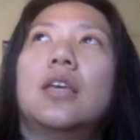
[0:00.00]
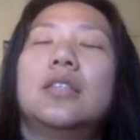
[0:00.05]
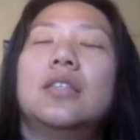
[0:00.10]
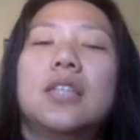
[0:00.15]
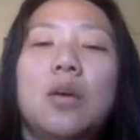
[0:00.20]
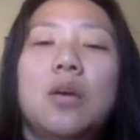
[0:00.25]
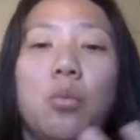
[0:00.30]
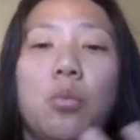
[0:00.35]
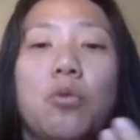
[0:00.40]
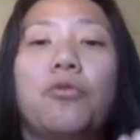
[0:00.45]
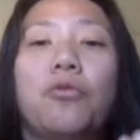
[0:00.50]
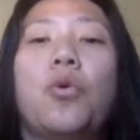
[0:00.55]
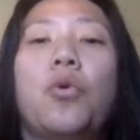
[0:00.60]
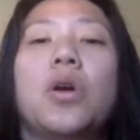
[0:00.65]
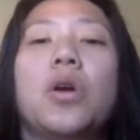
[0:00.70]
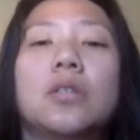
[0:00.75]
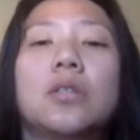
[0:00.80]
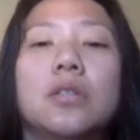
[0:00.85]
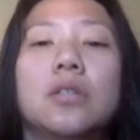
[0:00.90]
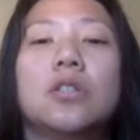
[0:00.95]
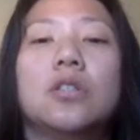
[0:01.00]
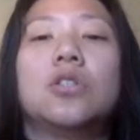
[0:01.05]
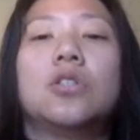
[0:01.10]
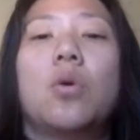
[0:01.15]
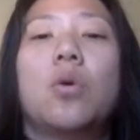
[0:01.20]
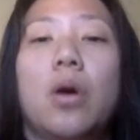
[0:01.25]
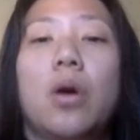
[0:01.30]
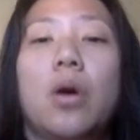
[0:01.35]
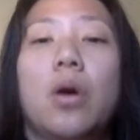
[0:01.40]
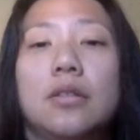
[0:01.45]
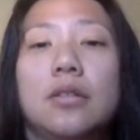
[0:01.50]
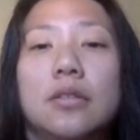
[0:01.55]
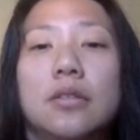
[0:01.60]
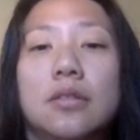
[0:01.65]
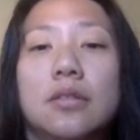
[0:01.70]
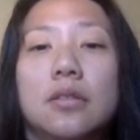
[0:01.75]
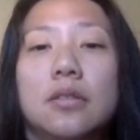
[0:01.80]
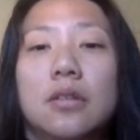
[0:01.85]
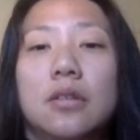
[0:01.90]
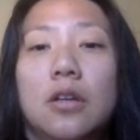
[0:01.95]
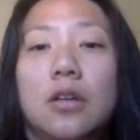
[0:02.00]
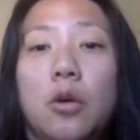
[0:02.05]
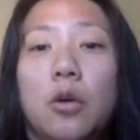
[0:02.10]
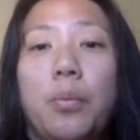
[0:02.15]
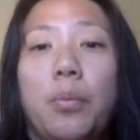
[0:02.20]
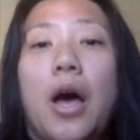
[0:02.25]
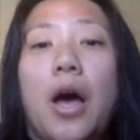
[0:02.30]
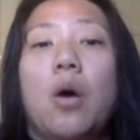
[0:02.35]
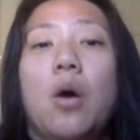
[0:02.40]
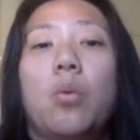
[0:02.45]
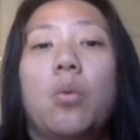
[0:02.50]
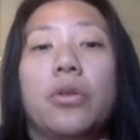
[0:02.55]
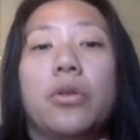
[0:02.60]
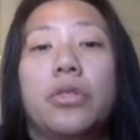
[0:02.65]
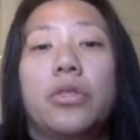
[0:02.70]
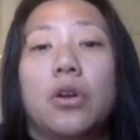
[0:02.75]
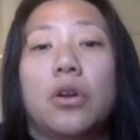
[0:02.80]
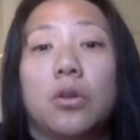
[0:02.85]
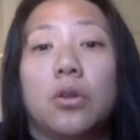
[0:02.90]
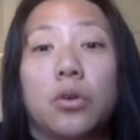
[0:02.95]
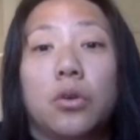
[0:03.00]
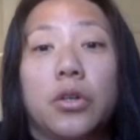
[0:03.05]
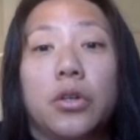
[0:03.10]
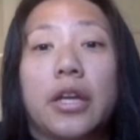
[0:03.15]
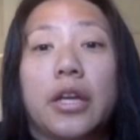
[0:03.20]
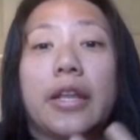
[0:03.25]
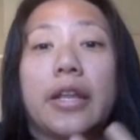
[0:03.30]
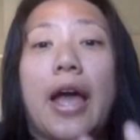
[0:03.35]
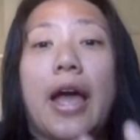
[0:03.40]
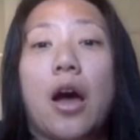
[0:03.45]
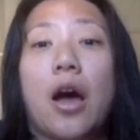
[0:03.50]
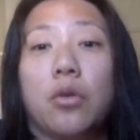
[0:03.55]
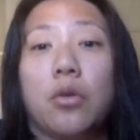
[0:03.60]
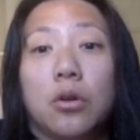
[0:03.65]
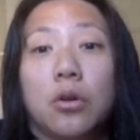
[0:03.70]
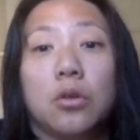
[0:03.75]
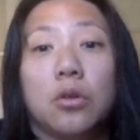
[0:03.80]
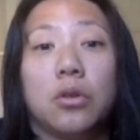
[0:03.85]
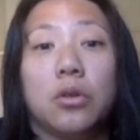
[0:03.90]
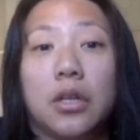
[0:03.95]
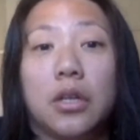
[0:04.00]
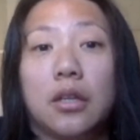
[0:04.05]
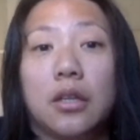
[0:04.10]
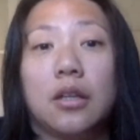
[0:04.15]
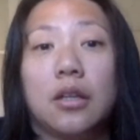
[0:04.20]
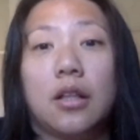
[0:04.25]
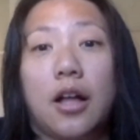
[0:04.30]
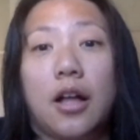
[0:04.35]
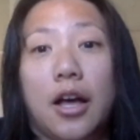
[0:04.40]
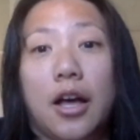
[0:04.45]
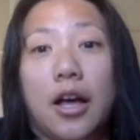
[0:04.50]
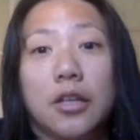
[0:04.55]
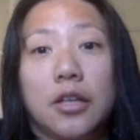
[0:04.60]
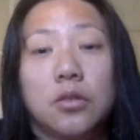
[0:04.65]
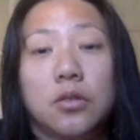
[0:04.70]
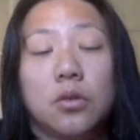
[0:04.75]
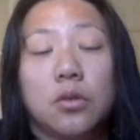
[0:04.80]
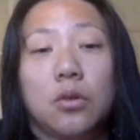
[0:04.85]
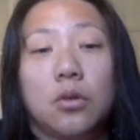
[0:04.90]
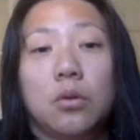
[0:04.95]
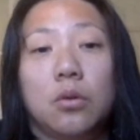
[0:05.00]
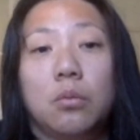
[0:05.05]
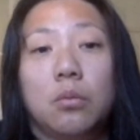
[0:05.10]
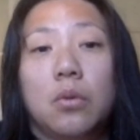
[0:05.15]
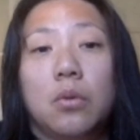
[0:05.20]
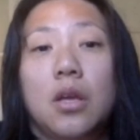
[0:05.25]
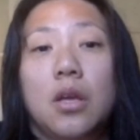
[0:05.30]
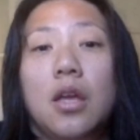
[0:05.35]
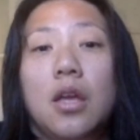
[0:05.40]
kids get more voice and choice about what they're learning and how they're learning in the classroom.